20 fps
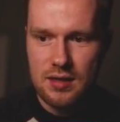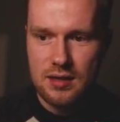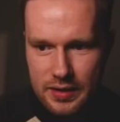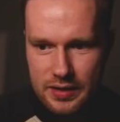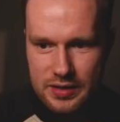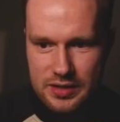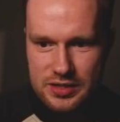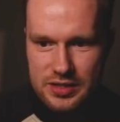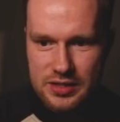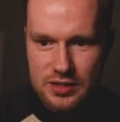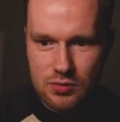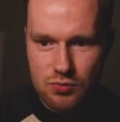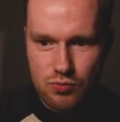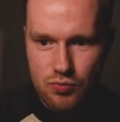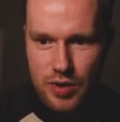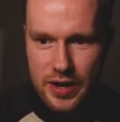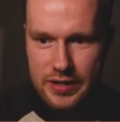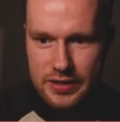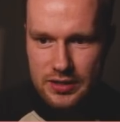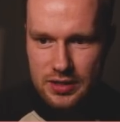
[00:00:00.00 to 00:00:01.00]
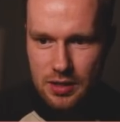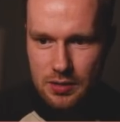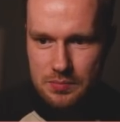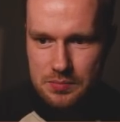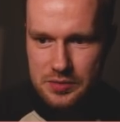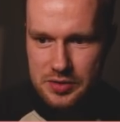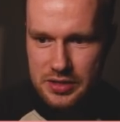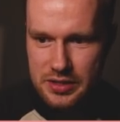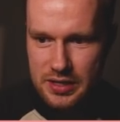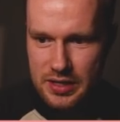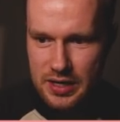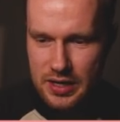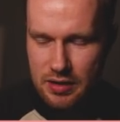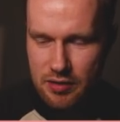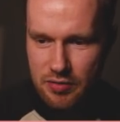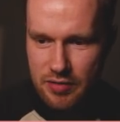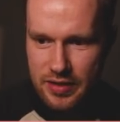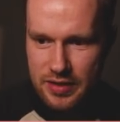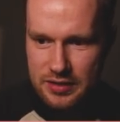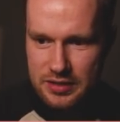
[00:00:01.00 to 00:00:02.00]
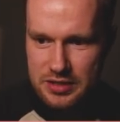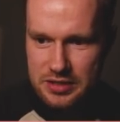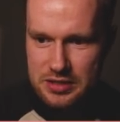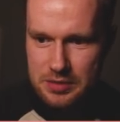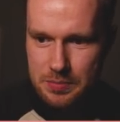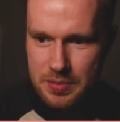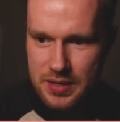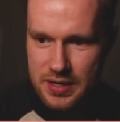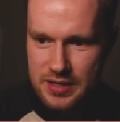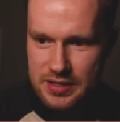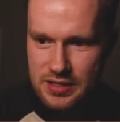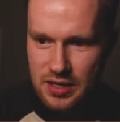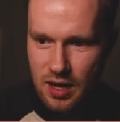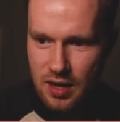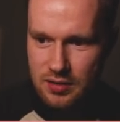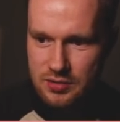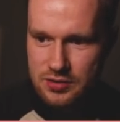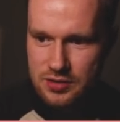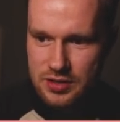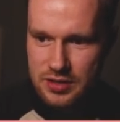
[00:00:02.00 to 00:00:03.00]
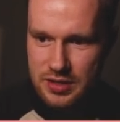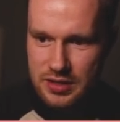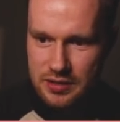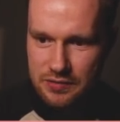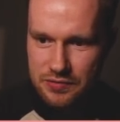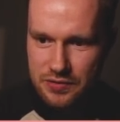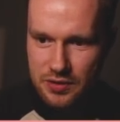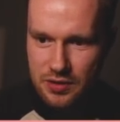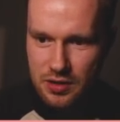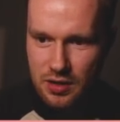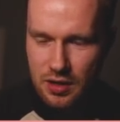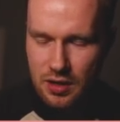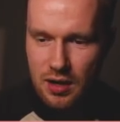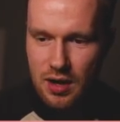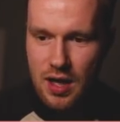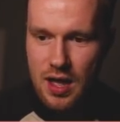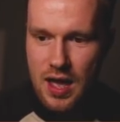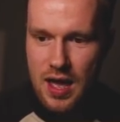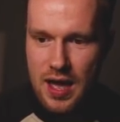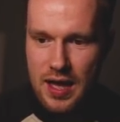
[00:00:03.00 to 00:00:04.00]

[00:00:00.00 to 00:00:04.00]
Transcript: and you can see the red comes in here and then disappears underneath the car.